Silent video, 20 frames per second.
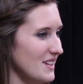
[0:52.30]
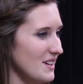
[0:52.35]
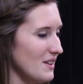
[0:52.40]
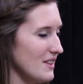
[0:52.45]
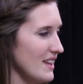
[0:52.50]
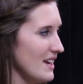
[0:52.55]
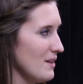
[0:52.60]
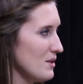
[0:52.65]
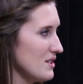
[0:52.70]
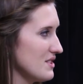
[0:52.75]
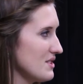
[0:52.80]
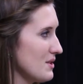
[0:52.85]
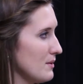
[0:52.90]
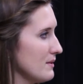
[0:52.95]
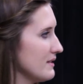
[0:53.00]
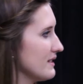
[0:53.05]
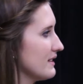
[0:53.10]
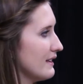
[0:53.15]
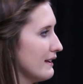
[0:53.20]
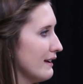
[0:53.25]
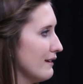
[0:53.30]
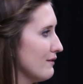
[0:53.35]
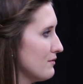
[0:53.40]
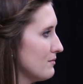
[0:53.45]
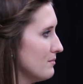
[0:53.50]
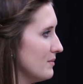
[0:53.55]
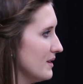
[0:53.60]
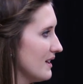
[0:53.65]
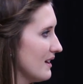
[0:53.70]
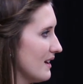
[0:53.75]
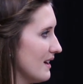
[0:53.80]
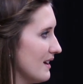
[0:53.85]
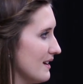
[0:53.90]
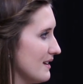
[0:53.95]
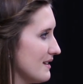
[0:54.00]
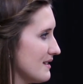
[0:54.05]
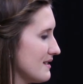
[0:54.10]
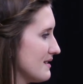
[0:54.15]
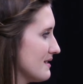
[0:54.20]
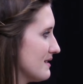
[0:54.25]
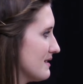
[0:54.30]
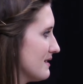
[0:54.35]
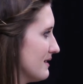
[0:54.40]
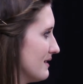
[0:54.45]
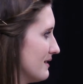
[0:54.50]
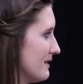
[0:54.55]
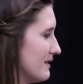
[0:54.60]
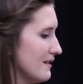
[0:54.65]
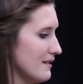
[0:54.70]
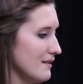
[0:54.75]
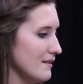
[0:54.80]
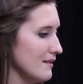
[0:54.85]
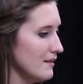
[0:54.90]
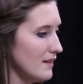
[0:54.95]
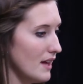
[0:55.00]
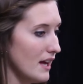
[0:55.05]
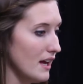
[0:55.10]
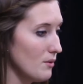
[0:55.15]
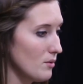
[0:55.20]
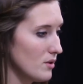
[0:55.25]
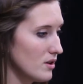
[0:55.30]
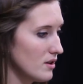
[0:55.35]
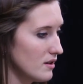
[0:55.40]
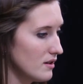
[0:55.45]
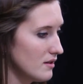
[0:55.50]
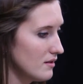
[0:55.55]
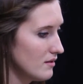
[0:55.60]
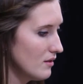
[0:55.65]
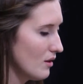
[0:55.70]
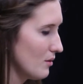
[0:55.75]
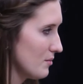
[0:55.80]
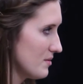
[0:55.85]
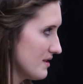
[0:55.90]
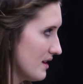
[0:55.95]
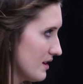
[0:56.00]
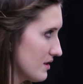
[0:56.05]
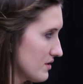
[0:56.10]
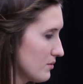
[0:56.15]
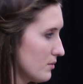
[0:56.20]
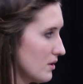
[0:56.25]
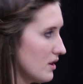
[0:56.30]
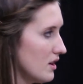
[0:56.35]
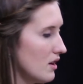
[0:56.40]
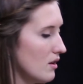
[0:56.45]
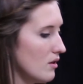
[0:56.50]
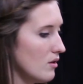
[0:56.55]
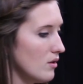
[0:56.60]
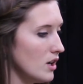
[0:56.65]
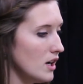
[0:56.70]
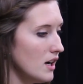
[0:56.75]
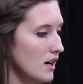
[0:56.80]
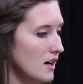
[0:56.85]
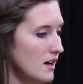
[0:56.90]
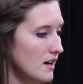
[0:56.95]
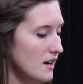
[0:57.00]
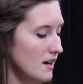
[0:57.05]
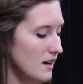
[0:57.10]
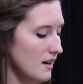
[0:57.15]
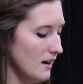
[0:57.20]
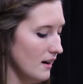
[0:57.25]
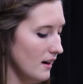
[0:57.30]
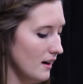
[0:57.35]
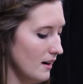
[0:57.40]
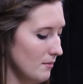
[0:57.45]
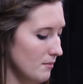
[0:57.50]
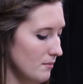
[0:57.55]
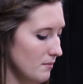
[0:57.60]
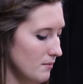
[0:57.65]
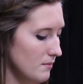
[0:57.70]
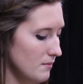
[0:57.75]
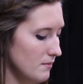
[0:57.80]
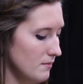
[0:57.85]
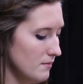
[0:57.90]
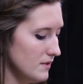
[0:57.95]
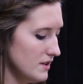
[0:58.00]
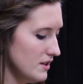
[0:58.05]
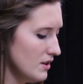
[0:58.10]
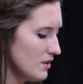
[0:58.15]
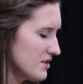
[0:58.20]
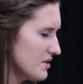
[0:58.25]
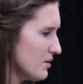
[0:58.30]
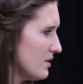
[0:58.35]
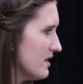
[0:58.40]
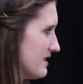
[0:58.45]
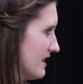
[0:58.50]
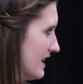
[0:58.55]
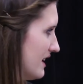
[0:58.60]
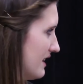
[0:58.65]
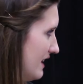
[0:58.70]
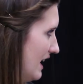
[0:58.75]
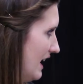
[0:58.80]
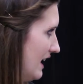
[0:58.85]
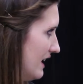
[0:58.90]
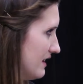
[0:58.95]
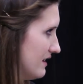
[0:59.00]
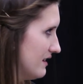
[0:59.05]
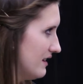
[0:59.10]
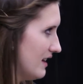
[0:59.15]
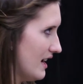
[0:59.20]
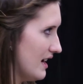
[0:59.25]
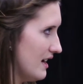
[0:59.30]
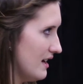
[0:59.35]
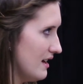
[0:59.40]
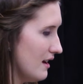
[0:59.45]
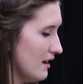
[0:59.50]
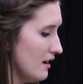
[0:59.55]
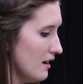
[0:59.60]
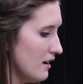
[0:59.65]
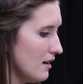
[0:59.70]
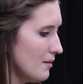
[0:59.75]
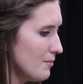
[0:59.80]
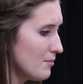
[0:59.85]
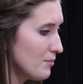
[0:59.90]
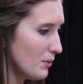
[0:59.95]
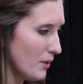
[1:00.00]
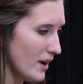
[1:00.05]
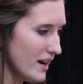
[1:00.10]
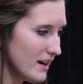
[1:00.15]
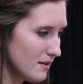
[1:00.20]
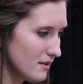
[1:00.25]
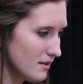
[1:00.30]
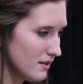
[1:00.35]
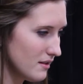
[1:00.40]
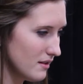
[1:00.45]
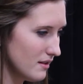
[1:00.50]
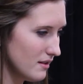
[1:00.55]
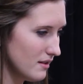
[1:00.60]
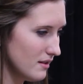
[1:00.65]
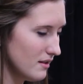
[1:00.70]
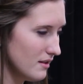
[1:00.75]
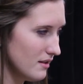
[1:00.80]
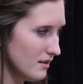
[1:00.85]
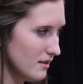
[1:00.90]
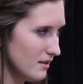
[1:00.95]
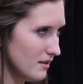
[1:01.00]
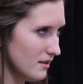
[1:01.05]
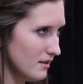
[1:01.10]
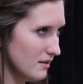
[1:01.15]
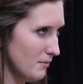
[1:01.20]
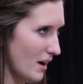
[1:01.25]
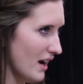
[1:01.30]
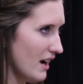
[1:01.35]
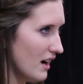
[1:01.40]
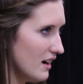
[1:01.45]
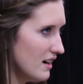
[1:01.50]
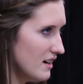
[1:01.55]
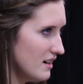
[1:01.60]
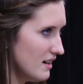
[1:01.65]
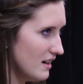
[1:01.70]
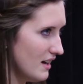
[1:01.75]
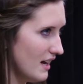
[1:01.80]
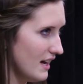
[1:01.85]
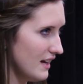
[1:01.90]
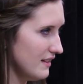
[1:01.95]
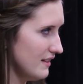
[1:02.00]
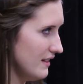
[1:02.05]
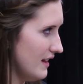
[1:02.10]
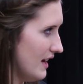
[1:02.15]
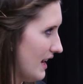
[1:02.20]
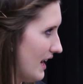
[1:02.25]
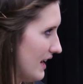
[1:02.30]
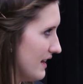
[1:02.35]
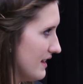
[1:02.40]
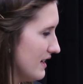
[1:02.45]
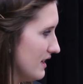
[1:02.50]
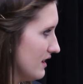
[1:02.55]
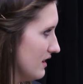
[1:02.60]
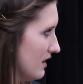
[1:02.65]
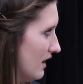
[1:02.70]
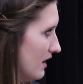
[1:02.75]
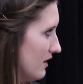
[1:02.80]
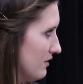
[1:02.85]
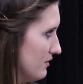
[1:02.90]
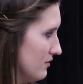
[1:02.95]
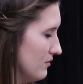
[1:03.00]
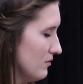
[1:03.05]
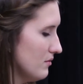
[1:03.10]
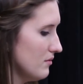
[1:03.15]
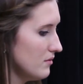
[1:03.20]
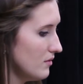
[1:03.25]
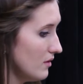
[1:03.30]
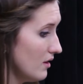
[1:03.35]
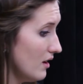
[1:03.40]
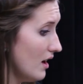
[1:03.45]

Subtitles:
they were told to leave because they were homosexual, or, stories like that break my heart and that I think are